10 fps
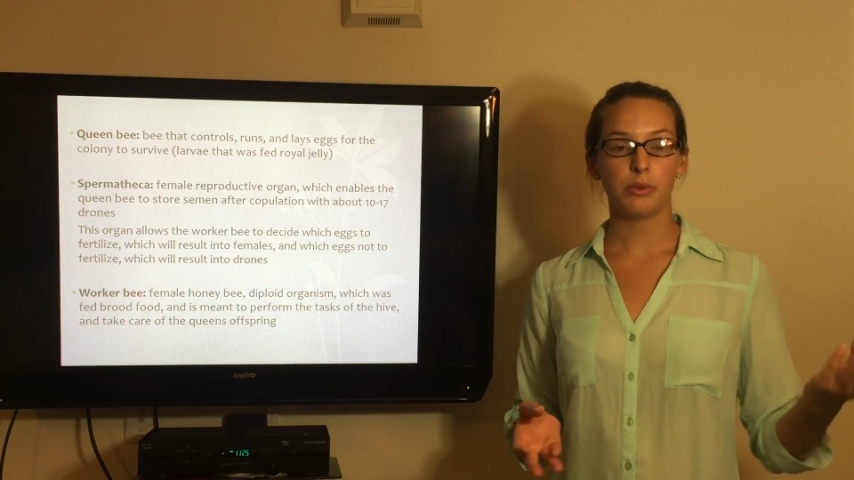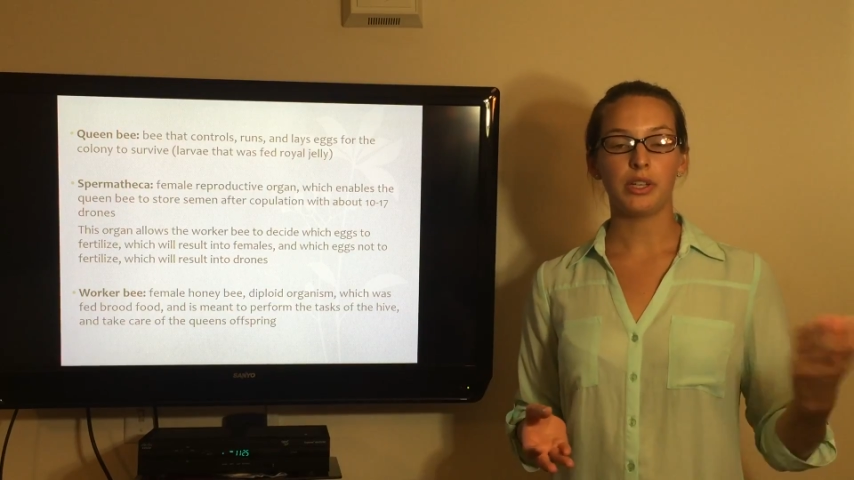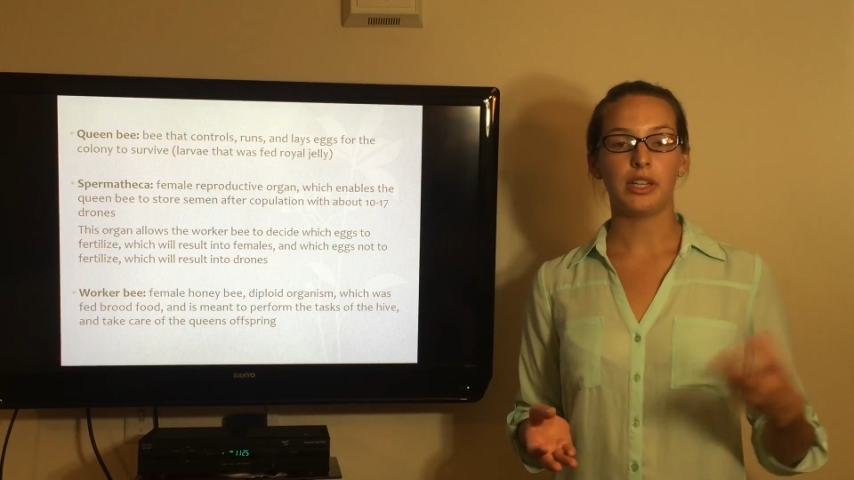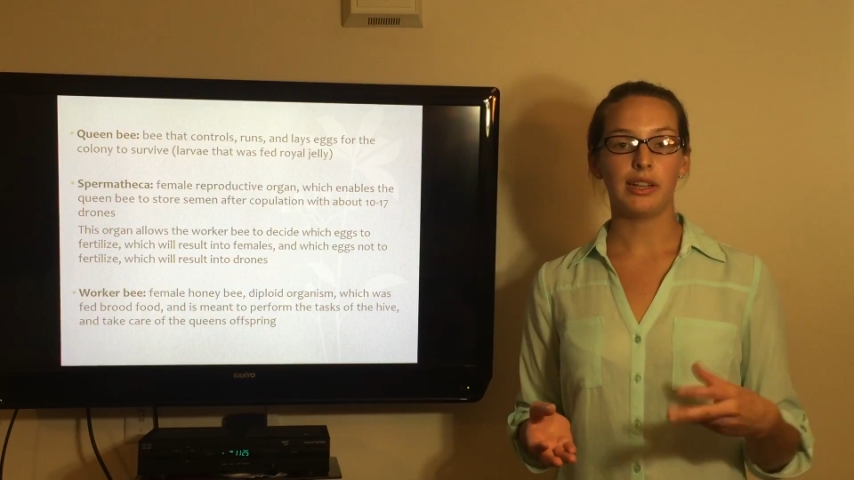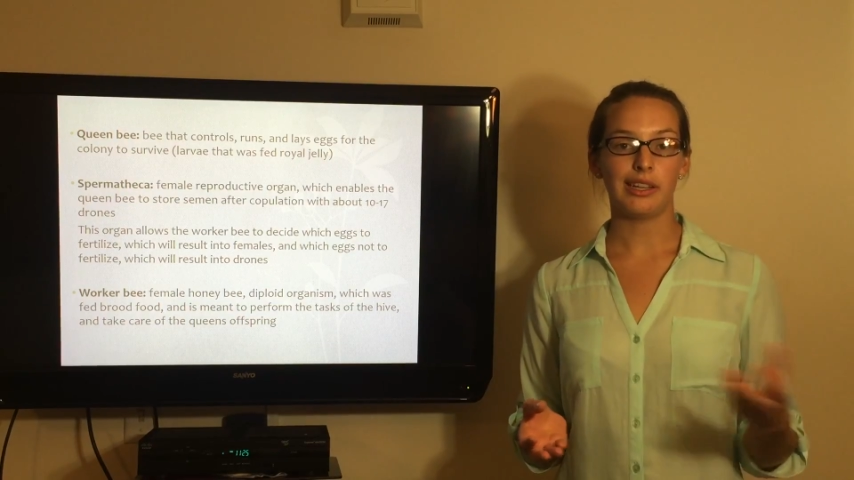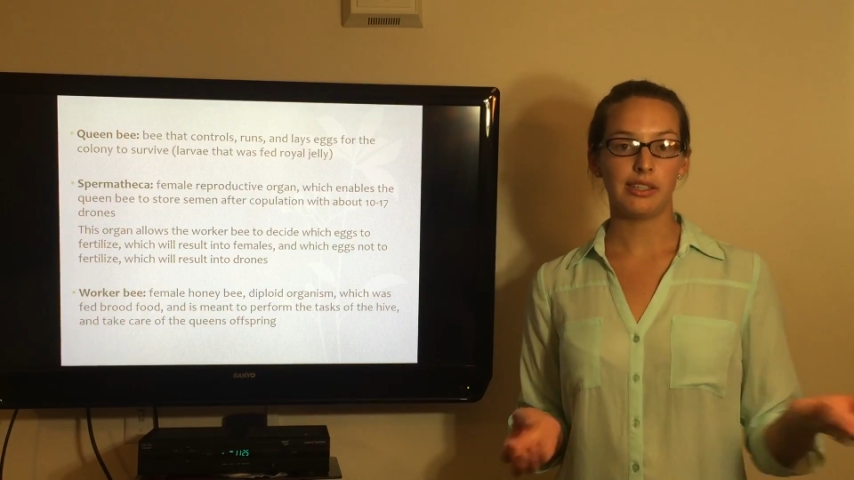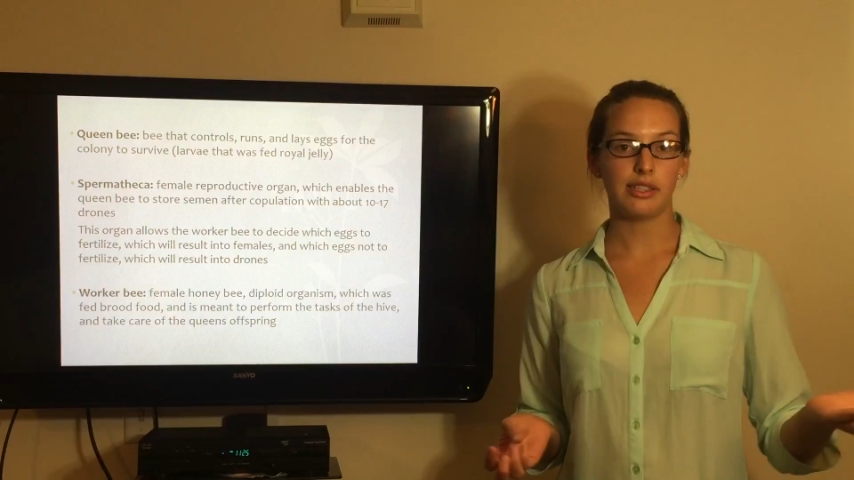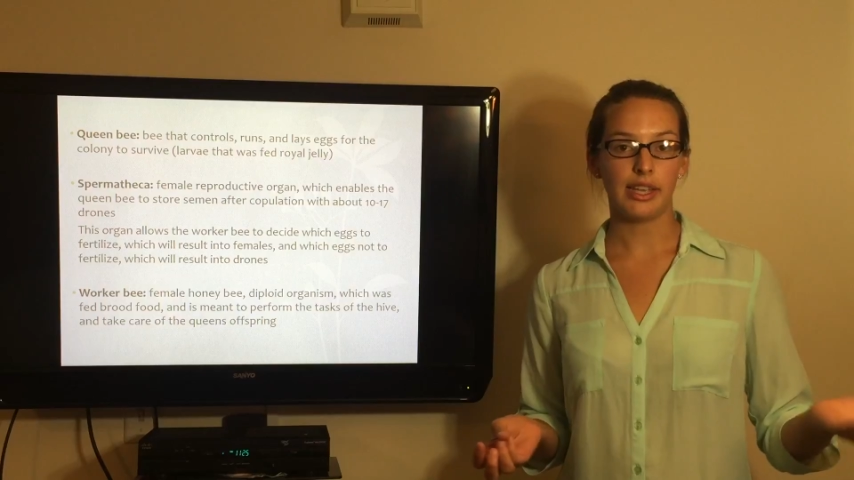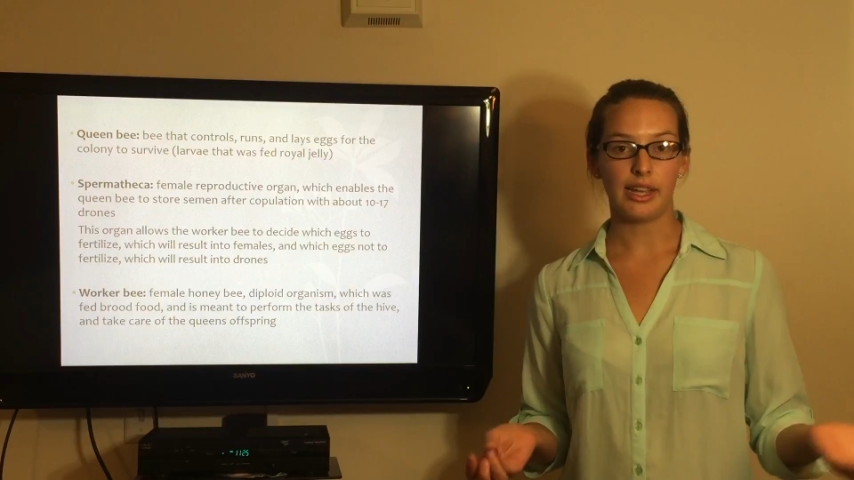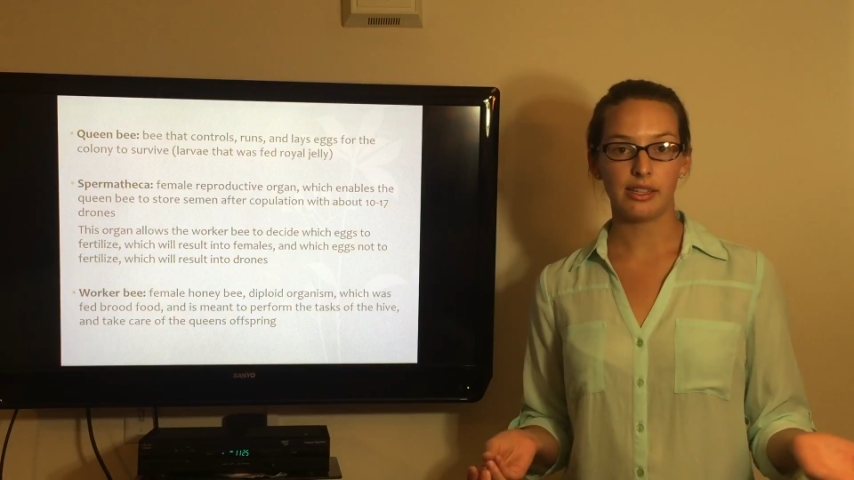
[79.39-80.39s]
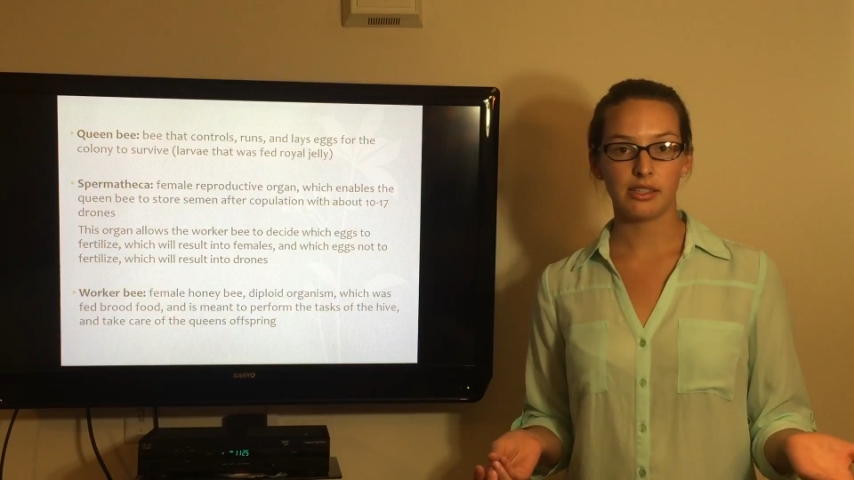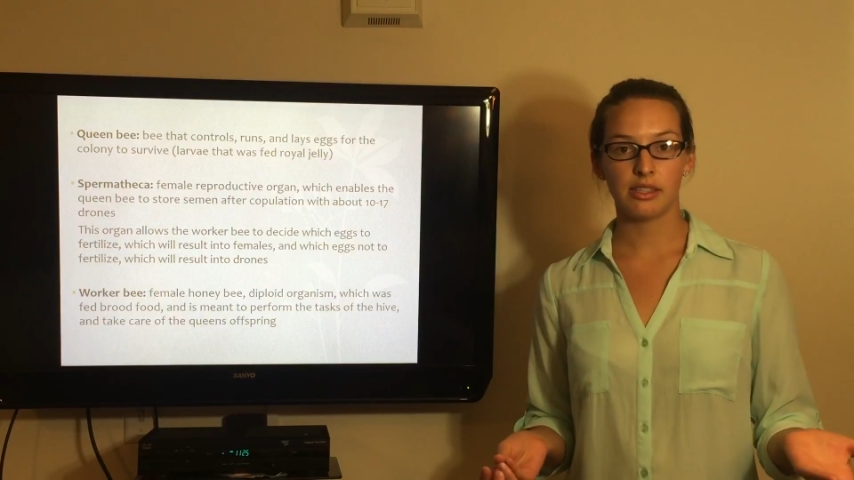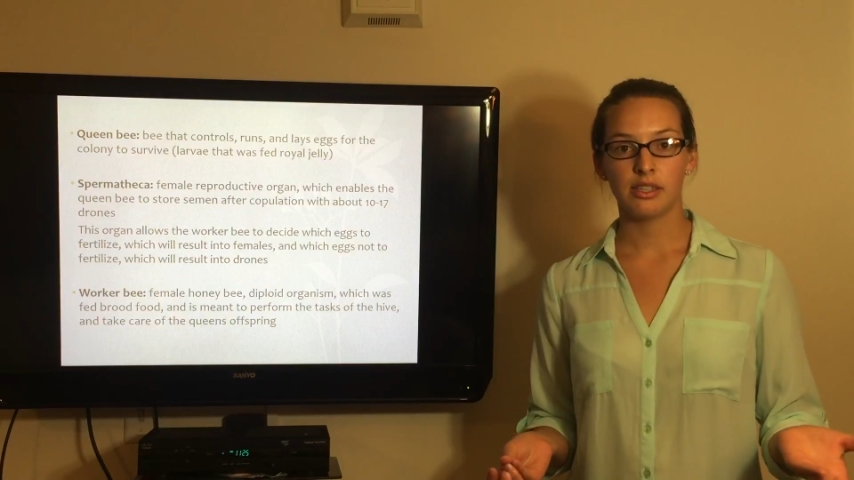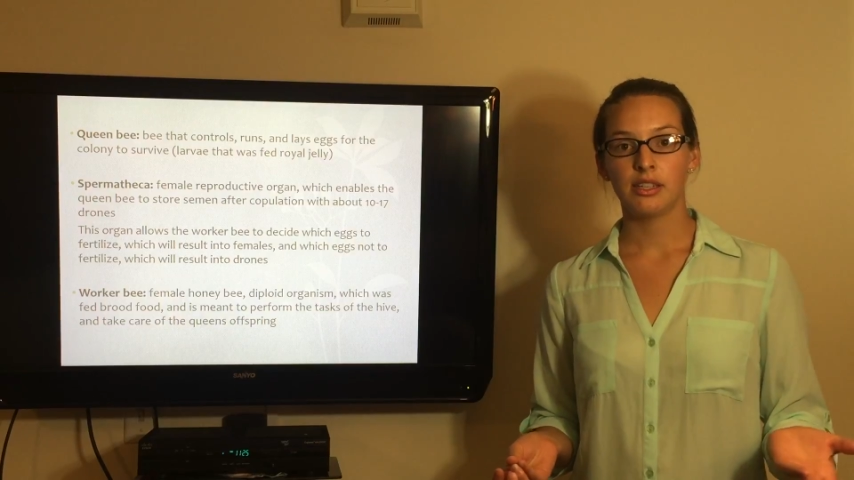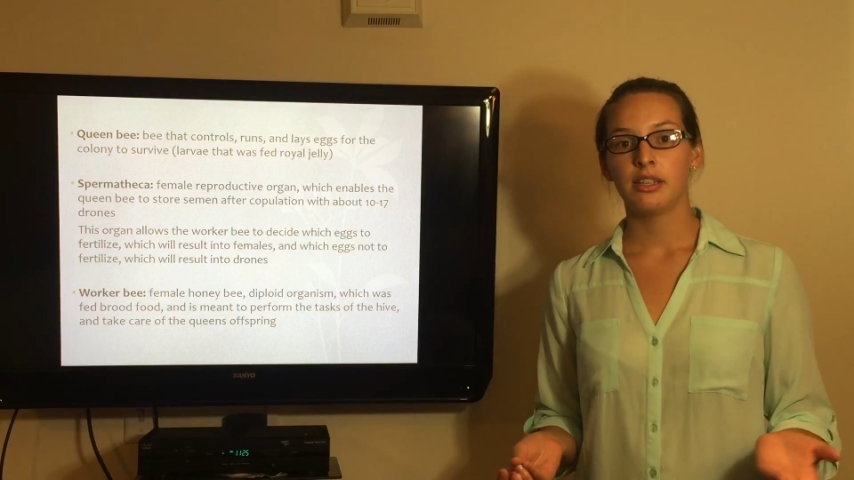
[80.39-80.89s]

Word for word: when it lays the eggs.